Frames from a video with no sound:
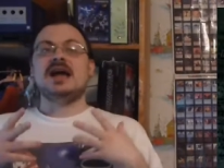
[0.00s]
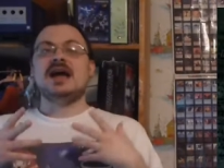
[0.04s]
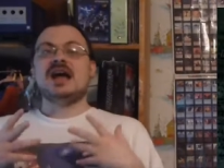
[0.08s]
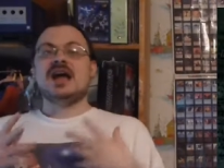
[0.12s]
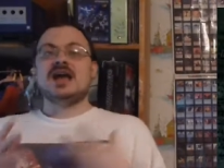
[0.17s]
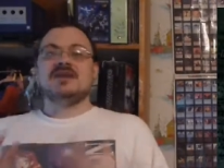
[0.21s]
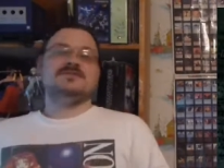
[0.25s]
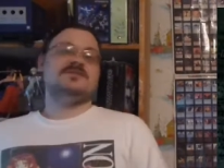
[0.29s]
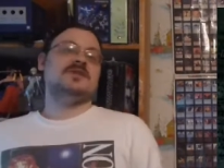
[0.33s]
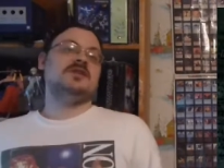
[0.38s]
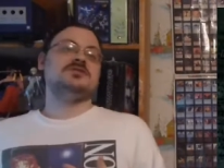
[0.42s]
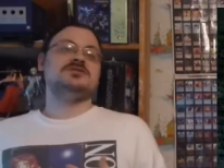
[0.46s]

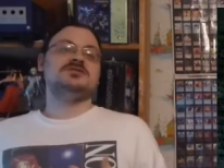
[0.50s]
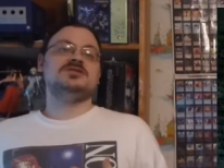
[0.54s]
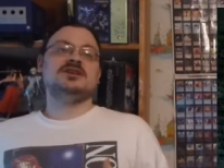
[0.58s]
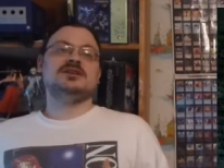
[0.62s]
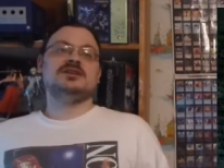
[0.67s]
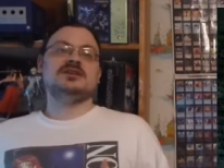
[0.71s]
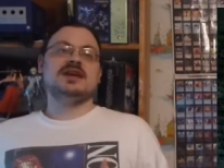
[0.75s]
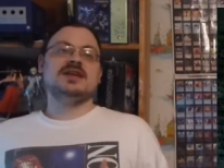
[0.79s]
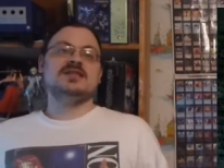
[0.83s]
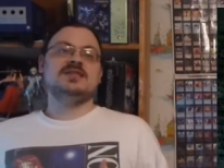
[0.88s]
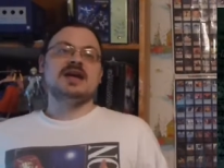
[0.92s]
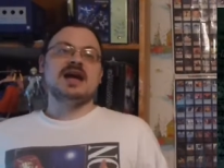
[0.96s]
and
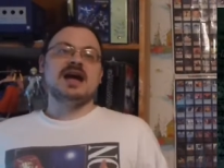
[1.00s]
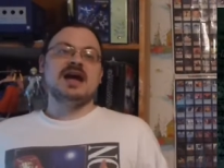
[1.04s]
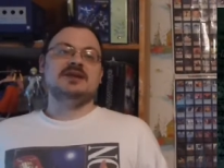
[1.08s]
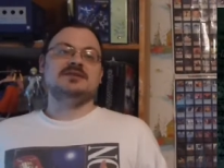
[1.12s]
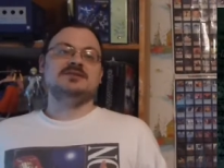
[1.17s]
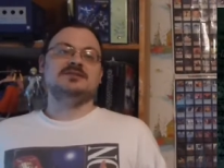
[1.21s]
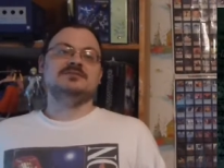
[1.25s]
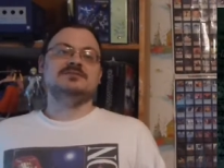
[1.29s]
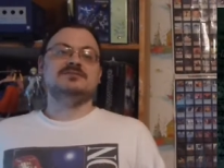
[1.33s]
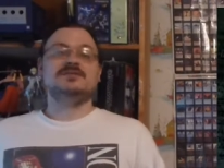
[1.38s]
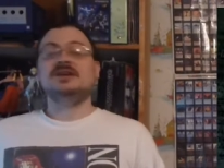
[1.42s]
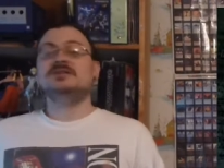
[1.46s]
functioning like that.
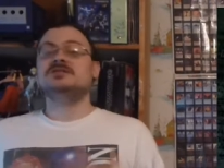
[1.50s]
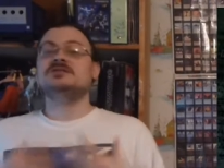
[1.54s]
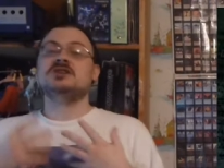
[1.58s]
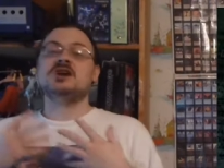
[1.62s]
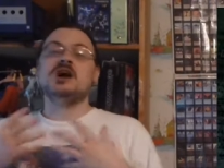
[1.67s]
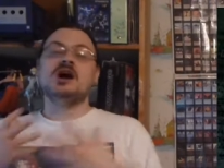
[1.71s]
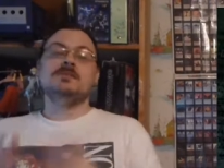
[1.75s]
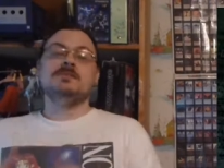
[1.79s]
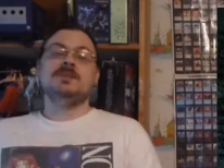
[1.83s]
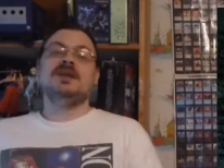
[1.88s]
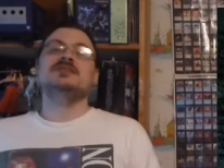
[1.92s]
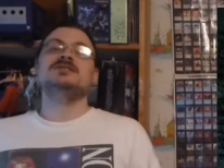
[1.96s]
That's a
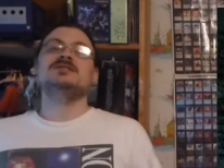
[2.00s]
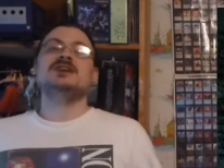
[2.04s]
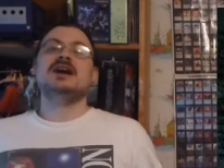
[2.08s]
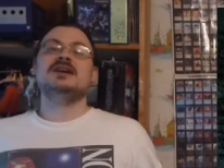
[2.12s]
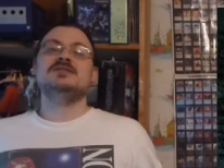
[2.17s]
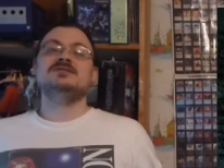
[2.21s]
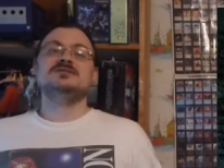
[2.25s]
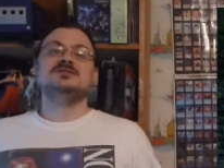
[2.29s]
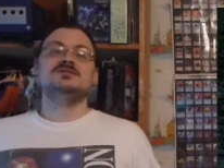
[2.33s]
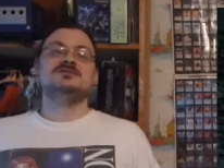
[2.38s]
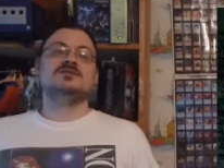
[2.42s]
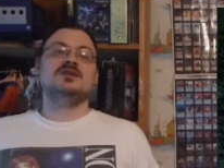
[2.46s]
complex
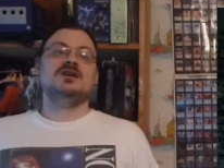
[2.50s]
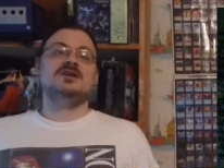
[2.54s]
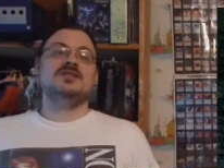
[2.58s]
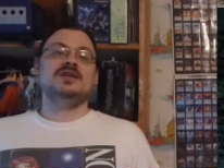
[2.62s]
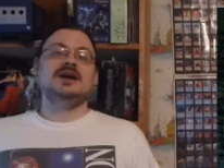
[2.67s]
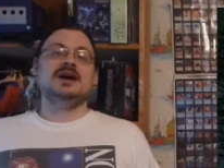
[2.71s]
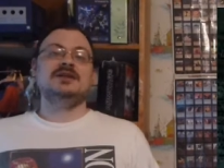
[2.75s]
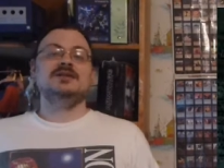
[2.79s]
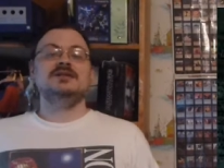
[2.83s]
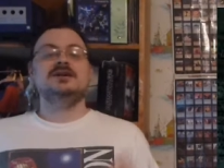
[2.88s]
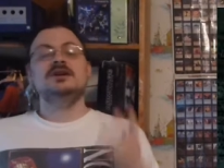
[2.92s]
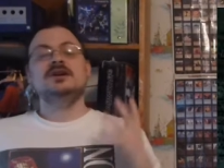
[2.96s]
action to start
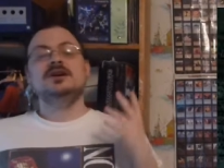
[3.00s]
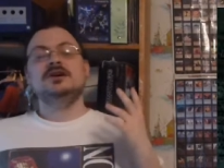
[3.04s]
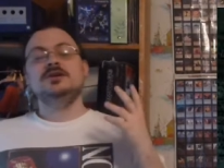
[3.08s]
that.